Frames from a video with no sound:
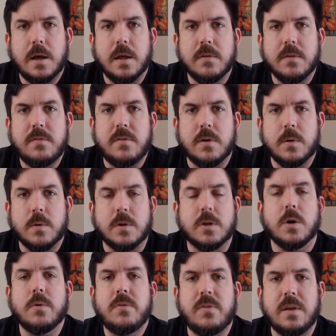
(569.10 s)
So
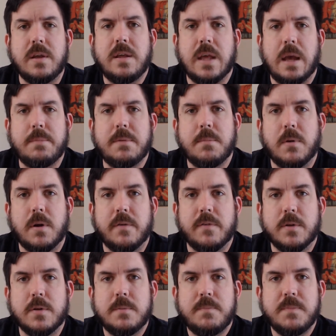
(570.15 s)
go see Captain
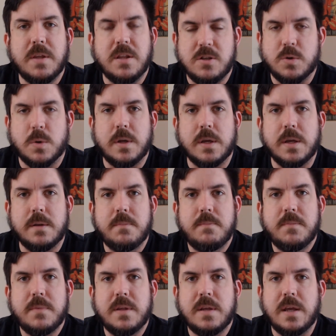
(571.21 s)
Marvel. Enjoy it,
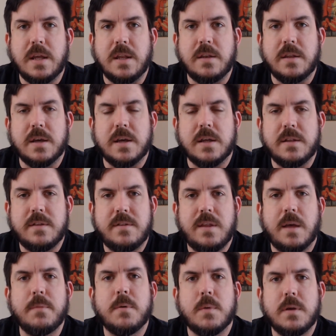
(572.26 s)
and
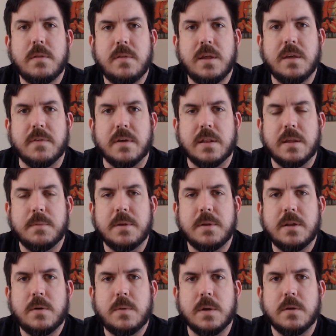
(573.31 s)
tell me what you think of it. Let me
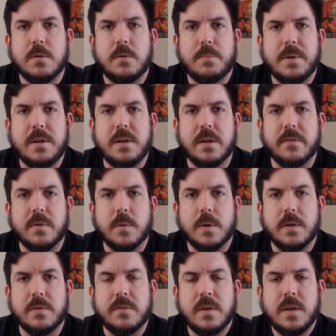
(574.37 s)
know what your opinion of it
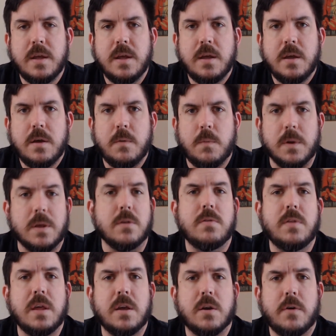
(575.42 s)
was. What you
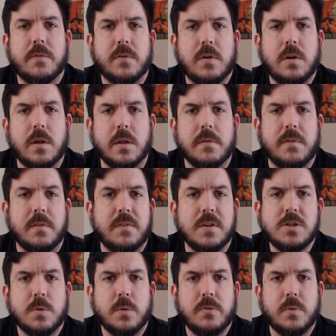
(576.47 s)
think overall. If the
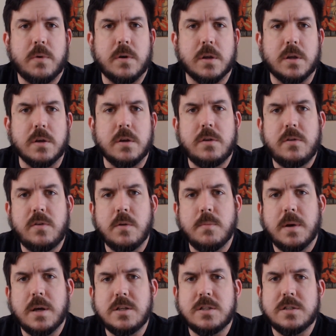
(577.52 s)
visuals were good, too
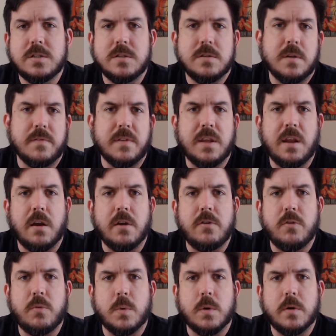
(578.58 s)
much. If the
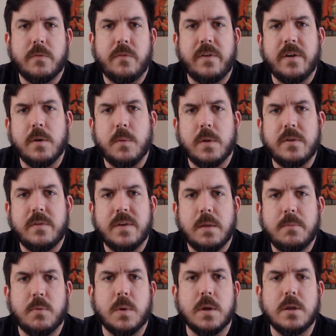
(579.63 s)
characters were very well
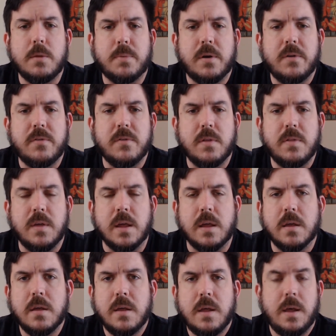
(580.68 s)
developed, what you personally
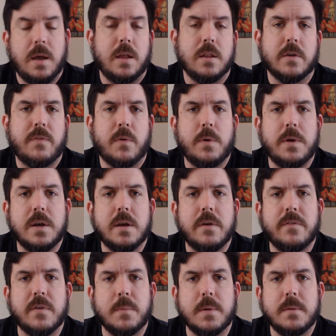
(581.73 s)
think. I look forward to
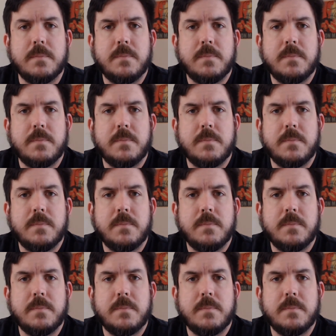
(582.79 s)
hearing from it.